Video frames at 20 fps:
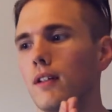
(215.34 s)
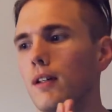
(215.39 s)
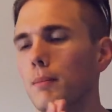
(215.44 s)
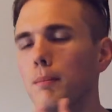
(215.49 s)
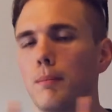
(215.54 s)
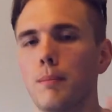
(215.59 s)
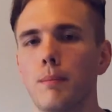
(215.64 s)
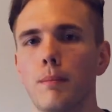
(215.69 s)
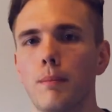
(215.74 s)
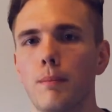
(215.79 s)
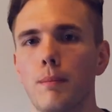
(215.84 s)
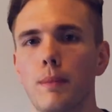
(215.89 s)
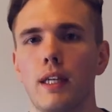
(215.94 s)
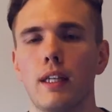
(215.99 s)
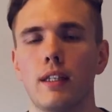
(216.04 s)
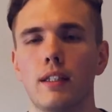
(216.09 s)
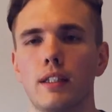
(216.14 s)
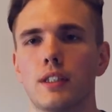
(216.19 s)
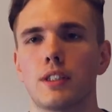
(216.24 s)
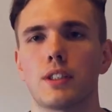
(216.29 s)

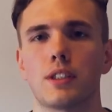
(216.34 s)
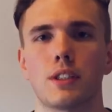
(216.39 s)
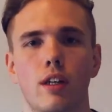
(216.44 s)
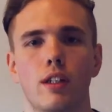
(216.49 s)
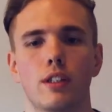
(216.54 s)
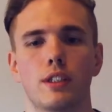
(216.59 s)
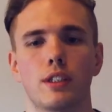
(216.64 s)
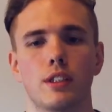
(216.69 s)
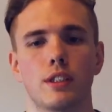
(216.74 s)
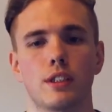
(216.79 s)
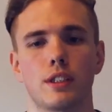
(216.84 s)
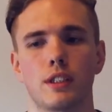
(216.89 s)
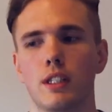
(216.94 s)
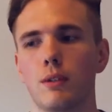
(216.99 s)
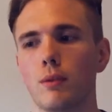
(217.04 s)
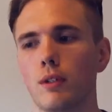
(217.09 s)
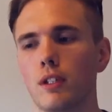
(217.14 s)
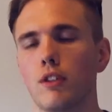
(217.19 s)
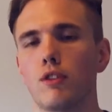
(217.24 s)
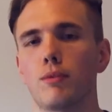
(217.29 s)
maintenance, hard to
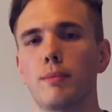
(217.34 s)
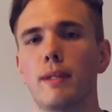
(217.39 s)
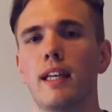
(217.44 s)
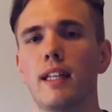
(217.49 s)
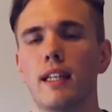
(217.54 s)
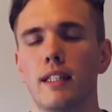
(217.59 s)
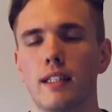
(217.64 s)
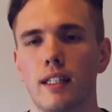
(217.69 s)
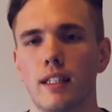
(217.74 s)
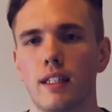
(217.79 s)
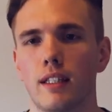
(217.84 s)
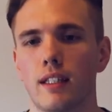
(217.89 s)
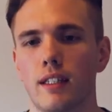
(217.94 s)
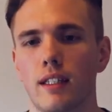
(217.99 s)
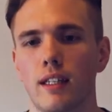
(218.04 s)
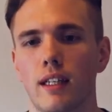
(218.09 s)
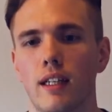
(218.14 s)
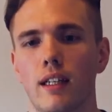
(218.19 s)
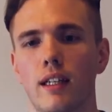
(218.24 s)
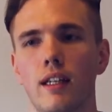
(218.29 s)
see what you've made at the end of the
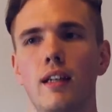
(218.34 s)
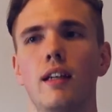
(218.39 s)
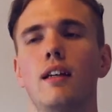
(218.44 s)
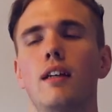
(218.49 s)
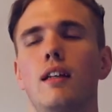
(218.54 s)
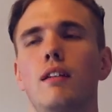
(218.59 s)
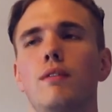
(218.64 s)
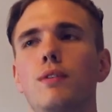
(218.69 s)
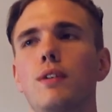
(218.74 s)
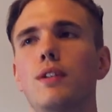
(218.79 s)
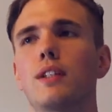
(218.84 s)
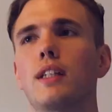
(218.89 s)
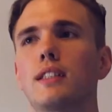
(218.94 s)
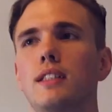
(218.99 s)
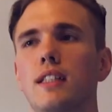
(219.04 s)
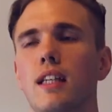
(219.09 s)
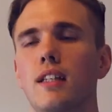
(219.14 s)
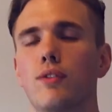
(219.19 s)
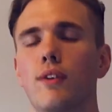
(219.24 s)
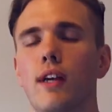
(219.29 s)
day and feel
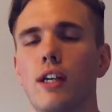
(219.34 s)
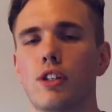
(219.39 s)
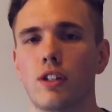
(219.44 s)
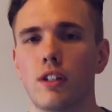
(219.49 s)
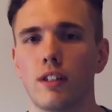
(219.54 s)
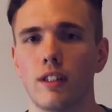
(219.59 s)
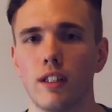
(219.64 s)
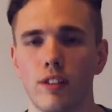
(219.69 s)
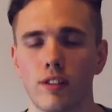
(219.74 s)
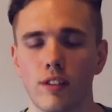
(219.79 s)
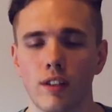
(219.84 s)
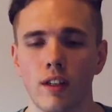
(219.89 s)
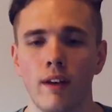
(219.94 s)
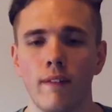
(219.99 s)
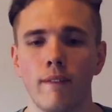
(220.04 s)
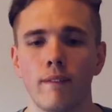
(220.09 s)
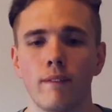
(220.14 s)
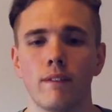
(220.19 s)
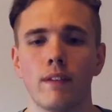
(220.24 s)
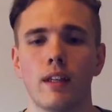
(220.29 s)
that satisfaction. At least
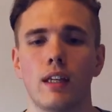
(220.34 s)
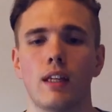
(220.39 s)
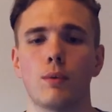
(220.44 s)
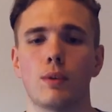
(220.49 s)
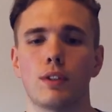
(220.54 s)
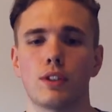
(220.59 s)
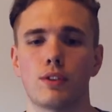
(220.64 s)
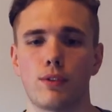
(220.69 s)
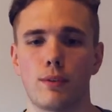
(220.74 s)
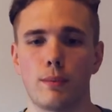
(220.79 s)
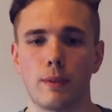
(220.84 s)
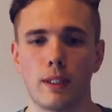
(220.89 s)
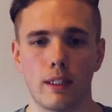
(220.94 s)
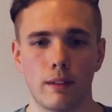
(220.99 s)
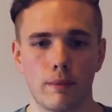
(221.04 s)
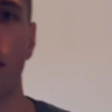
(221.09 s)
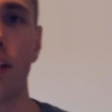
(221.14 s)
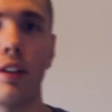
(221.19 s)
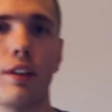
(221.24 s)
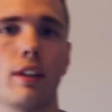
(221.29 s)
it was for me.
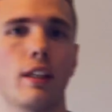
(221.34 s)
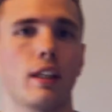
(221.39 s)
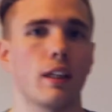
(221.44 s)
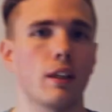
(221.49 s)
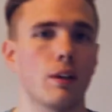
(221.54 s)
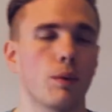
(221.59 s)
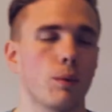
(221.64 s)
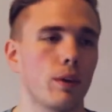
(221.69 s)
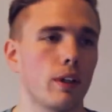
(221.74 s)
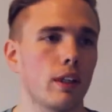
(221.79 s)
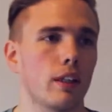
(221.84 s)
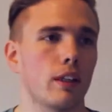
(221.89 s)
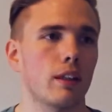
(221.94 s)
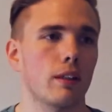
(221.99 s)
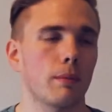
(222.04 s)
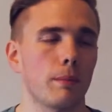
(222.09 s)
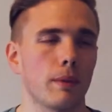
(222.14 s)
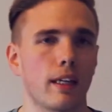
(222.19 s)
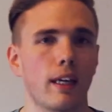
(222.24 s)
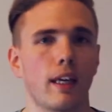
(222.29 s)
Another thing
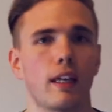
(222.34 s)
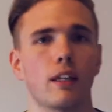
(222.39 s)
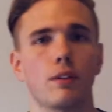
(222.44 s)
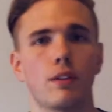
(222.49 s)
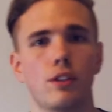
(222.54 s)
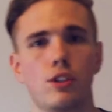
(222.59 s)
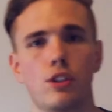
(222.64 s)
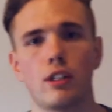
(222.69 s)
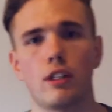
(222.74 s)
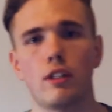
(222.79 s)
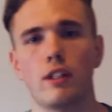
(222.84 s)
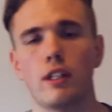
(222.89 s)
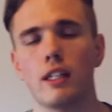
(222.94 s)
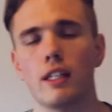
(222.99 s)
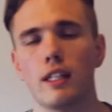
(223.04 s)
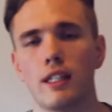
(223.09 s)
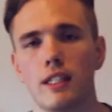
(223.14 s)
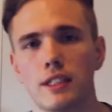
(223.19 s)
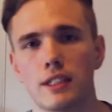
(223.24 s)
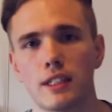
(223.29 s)
with mechanical
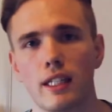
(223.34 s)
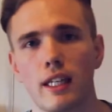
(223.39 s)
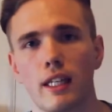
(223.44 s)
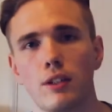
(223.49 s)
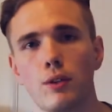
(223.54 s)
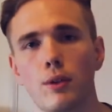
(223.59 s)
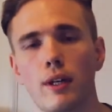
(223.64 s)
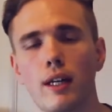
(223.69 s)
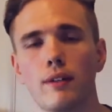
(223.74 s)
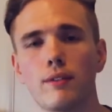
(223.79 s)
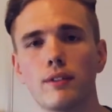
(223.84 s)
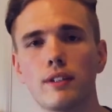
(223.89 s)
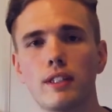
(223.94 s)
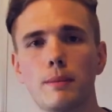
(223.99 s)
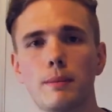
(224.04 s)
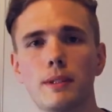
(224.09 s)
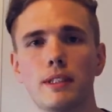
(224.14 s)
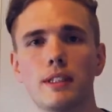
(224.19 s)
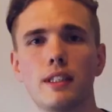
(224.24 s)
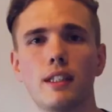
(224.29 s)
engineering is that you have
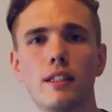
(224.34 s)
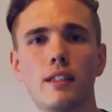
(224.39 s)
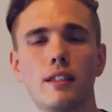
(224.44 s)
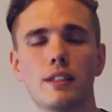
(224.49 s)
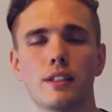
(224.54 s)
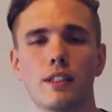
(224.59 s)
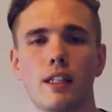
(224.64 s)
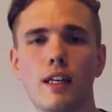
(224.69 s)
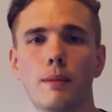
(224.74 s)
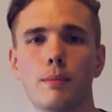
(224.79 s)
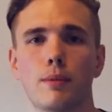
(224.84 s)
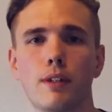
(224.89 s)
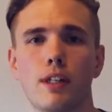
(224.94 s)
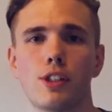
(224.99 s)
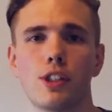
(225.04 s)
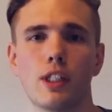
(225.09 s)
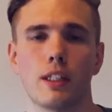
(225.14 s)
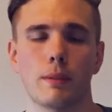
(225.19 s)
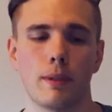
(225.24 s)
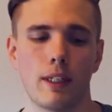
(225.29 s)
limited side
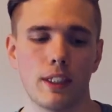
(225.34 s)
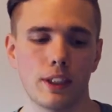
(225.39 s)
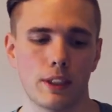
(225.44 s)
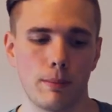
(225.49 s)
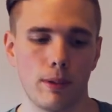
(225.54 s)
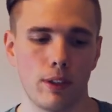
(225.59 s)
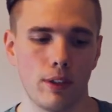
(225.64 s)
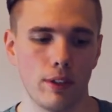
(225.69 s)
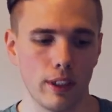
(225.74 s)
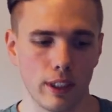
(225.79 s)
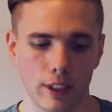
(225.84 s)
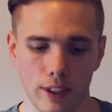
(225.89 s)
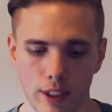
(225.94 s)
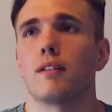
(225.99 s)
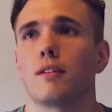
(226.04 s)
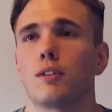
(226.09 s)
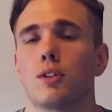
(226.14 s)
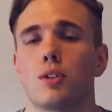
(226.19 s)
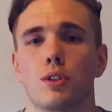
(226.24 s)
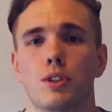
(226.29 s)
project possibilities.
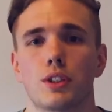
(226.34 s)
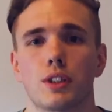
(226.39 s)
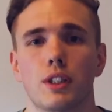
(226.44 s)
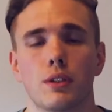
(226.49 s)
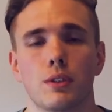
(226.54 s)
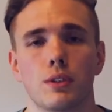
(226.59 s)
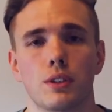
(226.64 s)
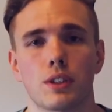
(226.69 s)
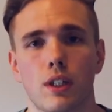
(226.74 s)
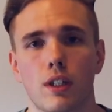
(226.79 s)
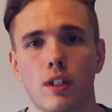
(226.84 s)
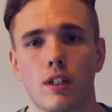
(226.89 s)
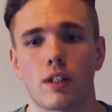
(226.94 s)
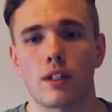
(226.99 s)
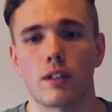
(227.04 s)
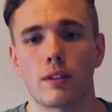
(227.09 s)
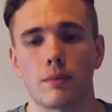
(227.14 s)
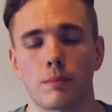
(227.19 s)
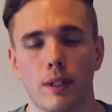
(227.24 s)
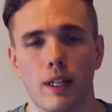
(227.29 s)
Your skills
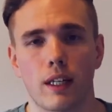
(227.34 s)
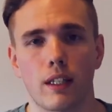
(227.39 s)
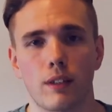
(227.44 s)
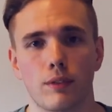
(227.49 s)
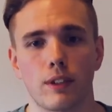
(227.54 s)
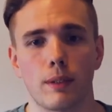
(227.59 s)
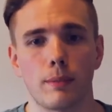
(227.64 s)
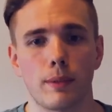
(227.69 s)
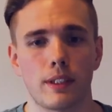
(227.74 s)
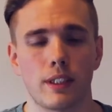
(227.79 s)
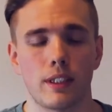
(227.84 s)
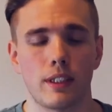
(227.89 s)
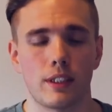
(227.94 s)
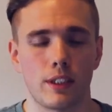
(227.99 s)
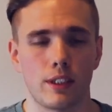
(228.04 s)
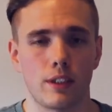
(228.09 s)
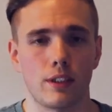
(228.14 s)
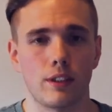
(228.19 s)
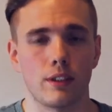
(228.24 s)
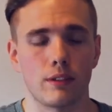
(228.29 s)
are kind of limited
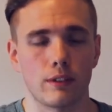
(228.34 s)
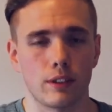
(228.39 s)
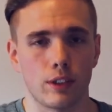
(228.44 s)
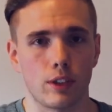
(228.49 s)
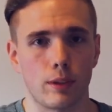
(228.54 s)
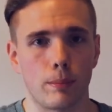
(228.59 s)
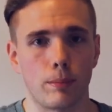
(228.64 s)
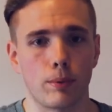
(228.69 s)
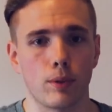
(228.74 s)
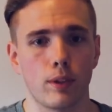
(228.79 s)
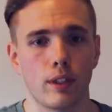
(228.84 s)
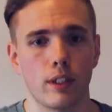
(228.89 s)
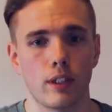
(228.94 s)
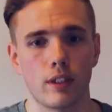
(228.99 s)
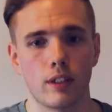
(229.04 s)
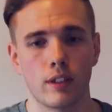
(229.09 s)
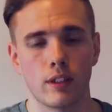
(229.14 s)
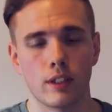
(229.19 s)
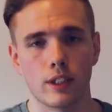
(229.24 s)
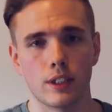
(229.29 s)
to your
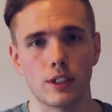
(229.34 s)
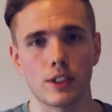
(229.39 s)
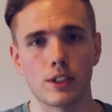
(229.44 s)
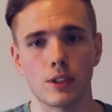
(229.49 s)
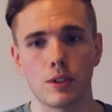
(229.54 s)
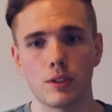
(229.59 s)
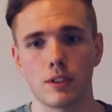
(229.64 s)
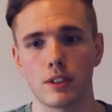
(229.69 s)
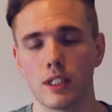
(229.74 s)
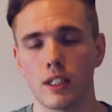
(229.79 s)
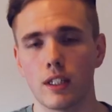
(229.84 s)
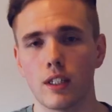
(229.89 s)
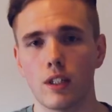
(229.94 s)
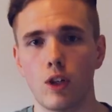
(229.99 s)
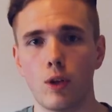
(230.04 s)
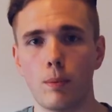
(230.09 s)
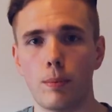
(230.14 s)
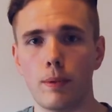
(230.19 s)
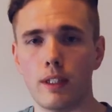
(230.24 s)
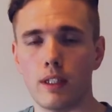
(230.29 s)
employer,
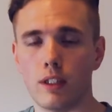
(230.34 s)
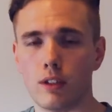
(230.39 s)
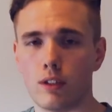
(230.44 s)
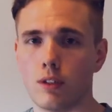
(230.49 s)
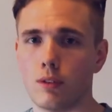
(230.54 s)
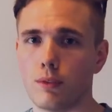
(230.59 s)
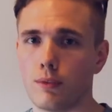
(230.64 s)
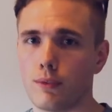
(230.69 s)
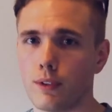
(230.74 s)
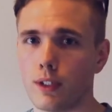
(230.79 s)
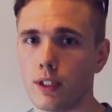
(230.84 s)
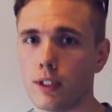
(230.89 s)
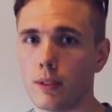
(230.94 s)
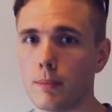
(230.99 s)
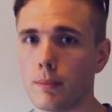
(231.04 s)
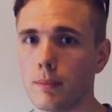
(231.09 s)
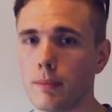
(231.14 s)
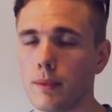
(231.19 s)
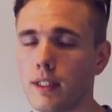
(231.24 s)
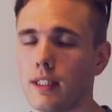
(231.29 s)
consulting, opening your own
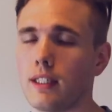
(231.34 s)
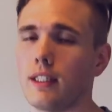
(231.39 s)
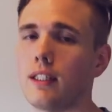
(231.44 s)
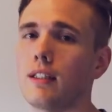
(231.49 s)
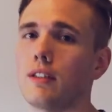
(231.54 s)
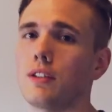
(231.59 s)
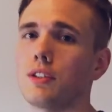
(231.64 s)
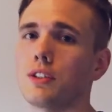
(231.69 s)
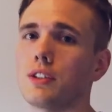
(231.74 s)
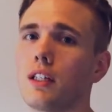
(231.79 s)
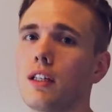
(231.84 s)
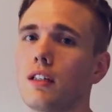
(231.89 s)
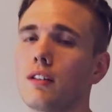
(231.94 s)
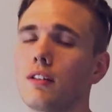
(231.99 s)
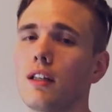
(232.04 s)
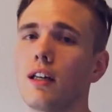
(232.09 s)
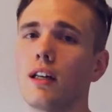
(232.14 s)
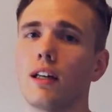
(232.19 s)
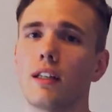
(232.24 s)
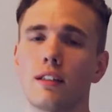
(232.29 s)
firm, and there's not a
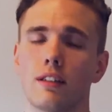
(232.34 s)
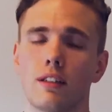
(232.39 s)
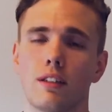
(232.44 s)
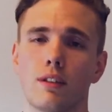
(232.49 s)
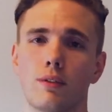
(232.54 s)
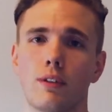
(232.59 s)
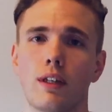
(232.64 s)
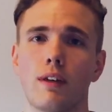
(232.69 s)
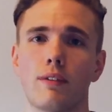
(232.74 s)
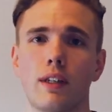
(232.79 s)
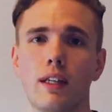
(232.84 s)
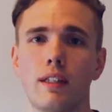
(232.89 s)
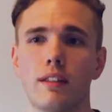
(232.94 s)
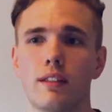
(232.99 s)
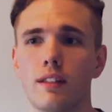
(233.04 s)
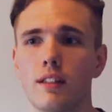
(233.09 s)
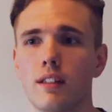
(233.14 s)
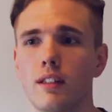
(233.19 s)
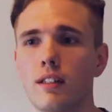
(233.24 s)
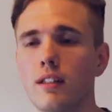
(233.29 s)
lot, you know, if you have an
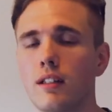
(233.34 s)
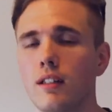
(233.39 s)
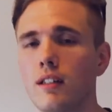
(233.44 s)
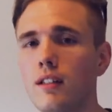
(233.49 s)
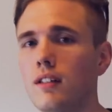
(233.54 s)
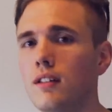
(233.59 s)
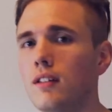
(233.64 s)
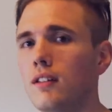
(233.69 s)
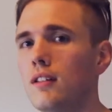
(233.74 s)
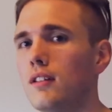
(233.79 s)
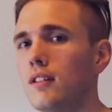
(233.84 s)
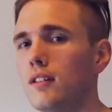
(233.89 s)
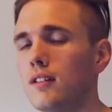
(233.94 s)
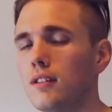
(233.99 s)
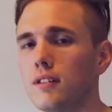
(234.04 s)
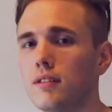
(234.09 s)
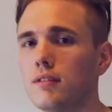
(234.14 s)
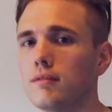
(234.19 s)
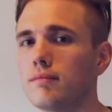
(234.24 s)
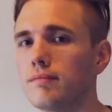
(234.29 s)
idea,
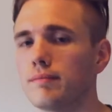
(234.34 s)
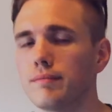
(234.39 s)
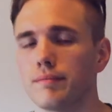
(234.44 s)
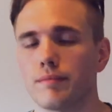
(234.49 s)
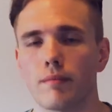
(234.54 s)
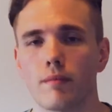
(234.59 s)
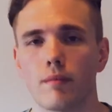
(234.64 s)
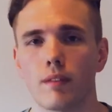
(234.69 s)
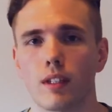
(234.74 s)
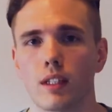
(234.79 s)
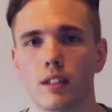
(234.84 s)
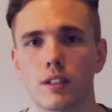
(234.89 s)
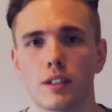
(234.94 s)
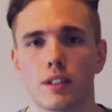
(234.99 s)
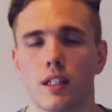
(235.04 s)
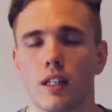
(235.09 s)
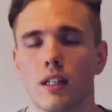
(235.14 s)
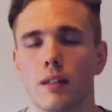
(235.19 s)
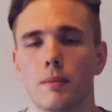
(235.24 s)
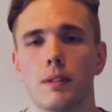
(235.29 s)
that's
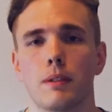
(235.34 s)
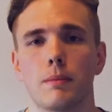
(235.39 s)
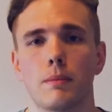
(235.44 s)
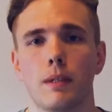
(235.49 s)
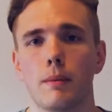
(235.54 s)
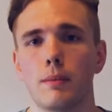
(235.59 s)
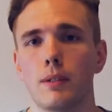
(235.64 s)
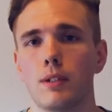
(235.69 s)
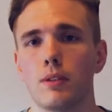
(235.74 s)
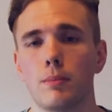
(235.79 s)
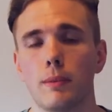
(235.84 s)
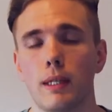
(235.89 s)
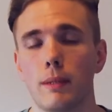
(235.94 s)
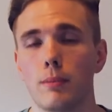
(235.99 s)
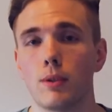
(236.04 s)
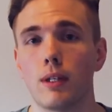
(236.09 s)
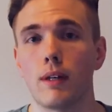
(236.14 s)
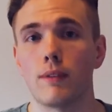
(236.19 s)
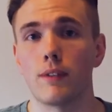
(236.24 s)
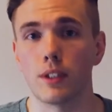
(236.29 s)
not, I mean, maybe you,
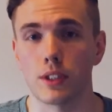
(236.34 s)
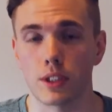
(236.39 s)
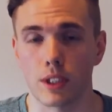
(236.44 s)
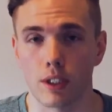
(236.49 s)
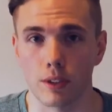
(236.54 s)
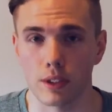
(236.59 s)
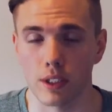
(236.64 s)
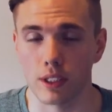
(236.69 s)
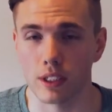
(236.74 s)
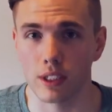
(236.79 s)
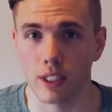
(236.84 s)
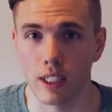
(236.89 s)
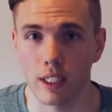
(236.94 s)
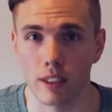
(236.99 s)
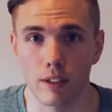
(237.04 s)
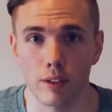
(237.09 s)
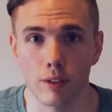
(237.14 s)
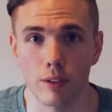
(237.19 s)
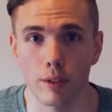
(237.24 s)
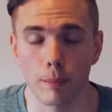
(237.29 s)
maybe you have the skills on the
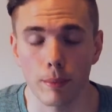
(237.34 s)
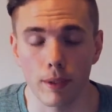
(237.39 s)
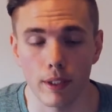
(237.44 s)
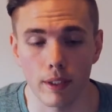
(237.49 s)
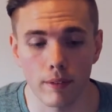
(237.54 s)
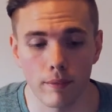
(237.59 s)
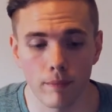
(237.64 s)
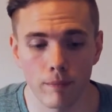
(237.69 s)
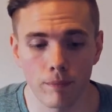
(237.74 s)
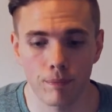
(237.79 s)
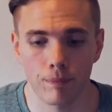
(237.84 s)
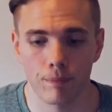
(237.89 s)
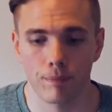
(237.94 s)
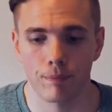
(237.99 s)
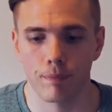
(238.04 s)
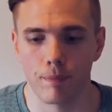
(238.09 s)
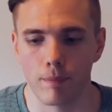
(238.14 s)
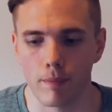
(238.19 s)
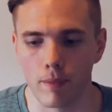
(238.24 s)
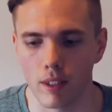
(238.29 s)
side to do it, but
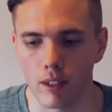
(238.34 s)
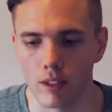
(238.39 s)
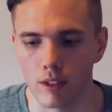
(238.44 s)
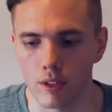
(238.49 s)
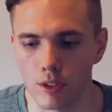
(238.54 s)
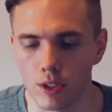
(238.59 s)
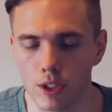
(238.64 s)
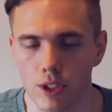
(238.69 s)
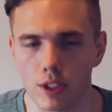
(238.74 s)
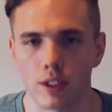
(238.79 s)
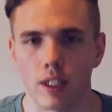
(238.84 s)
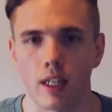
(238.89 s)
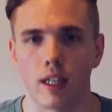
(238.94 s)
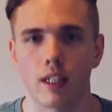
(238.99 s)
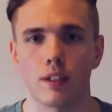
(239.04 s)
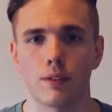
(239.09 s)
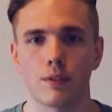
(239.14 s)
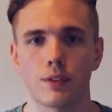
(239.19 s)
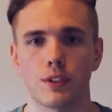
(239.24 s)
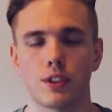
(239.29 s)
you're just
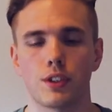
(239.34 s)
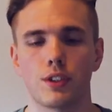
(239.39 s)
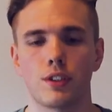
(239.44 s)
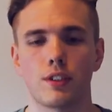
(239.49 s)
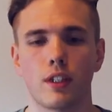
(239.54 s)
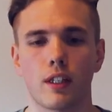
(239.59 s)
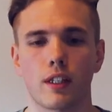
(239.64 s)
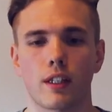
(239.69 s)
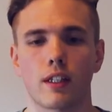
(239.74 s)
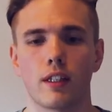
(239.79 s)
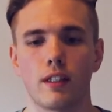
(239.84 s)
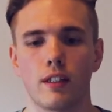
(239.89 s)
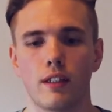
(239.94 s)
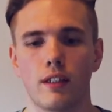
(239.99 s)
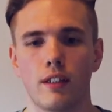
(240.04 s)
kind of stuck